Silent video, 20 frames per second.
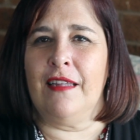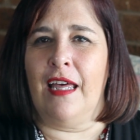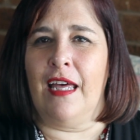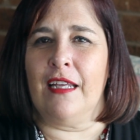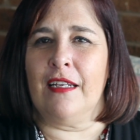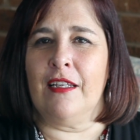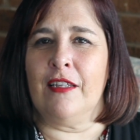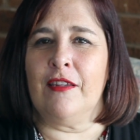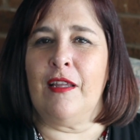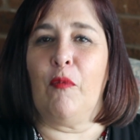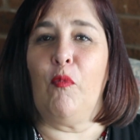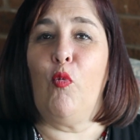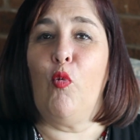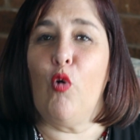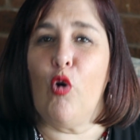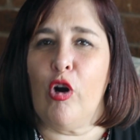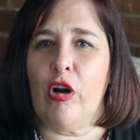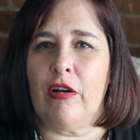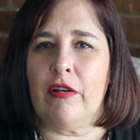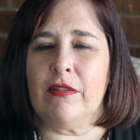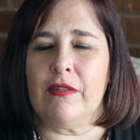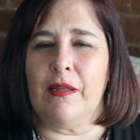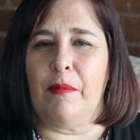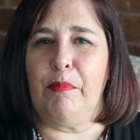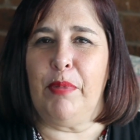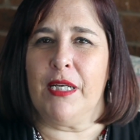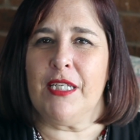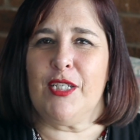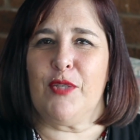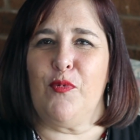that the
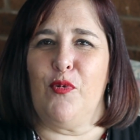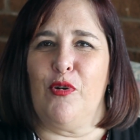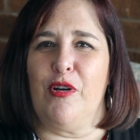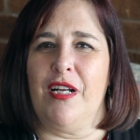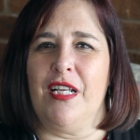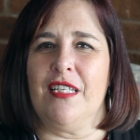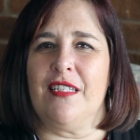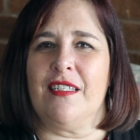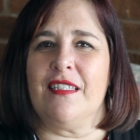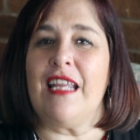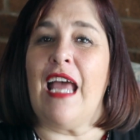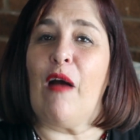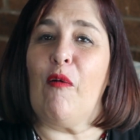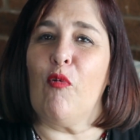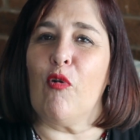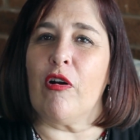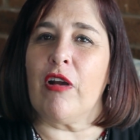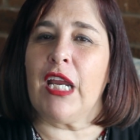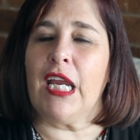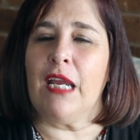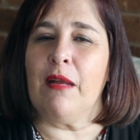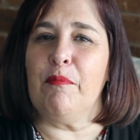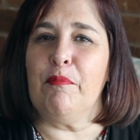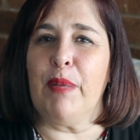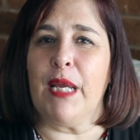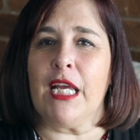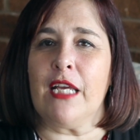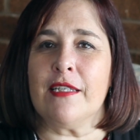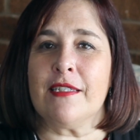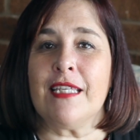buzzword is networking,
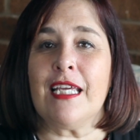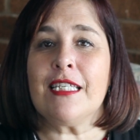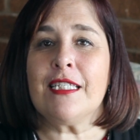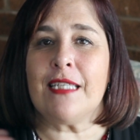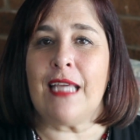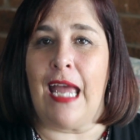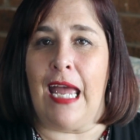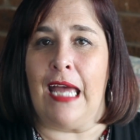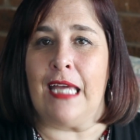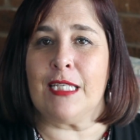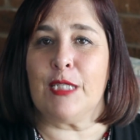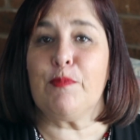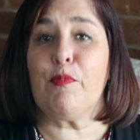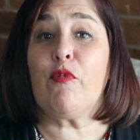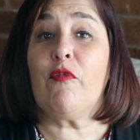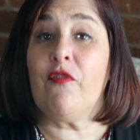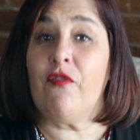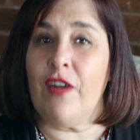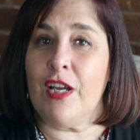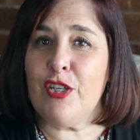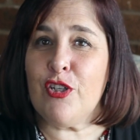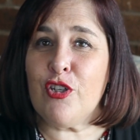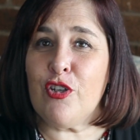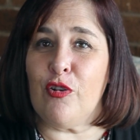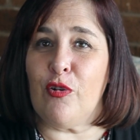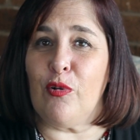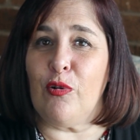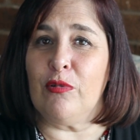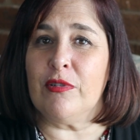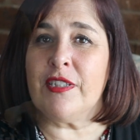because that's, as
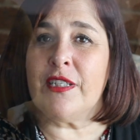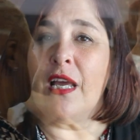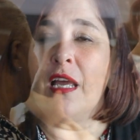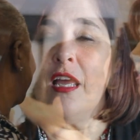professionals,